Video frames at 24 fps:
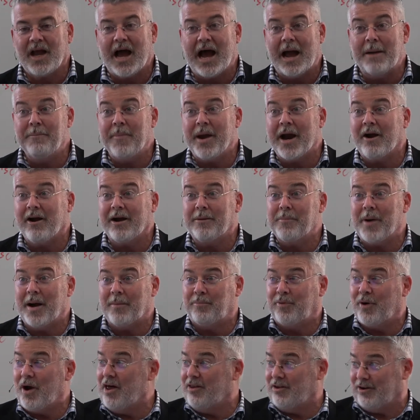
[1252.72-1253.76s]
I married my
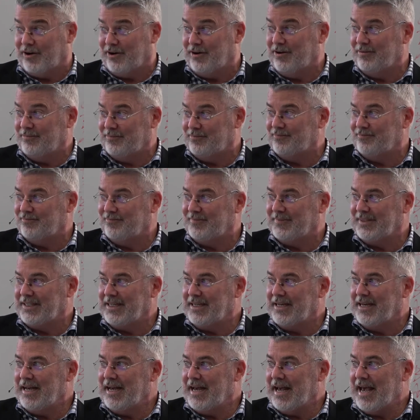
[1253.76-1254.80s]
brother,
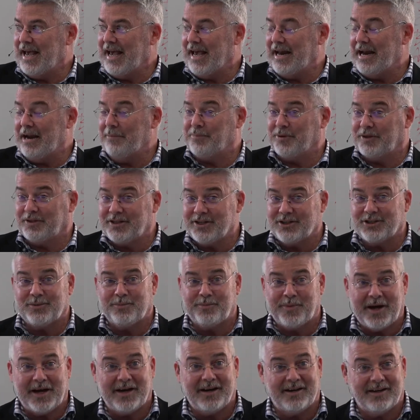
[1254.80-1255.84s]
and I
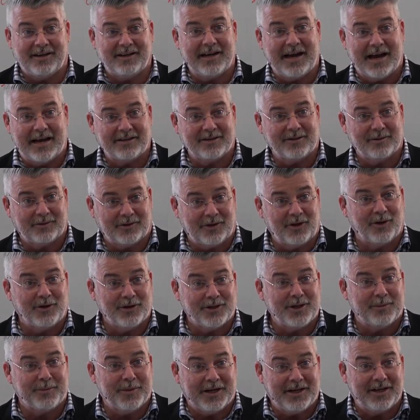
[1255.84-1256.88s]
participated as a
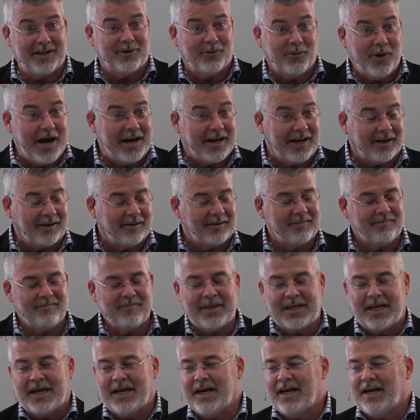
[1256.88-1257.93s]
clergyman in the wedding.
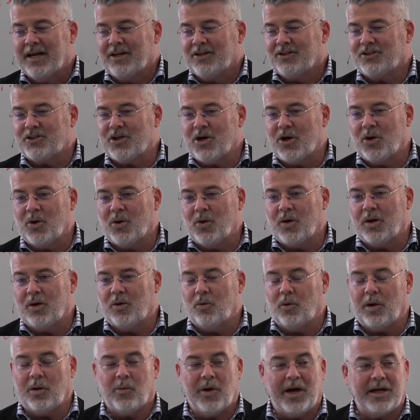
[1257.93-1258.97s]
So
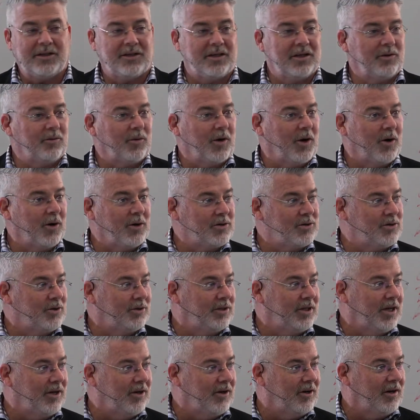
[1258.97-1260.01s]
we went to the rehearsal
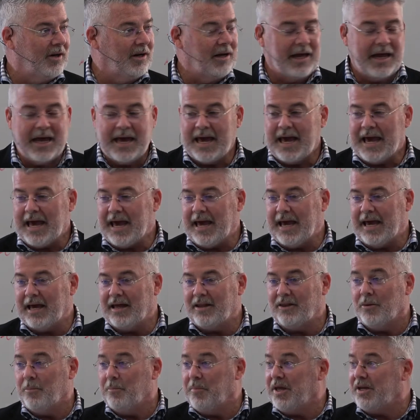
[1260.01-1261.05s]
dinner,
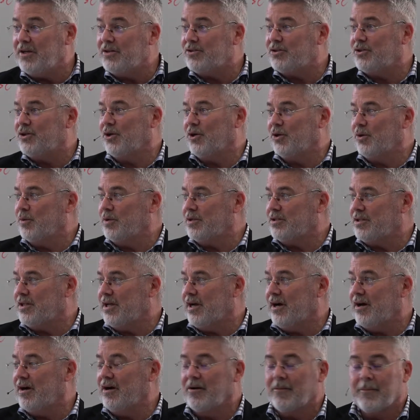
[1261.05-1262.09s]
and the minister who was
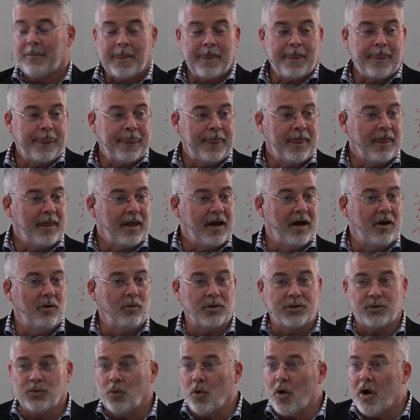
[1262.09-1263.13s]
there
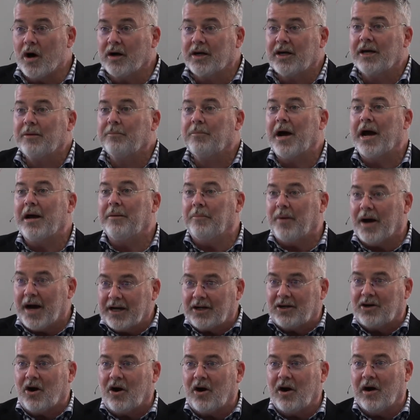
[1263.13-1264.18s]
was walking by
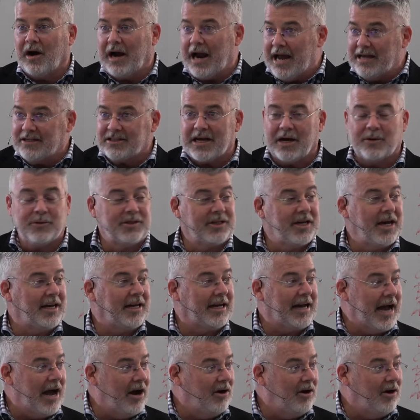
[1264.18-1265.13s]
my car as I was getting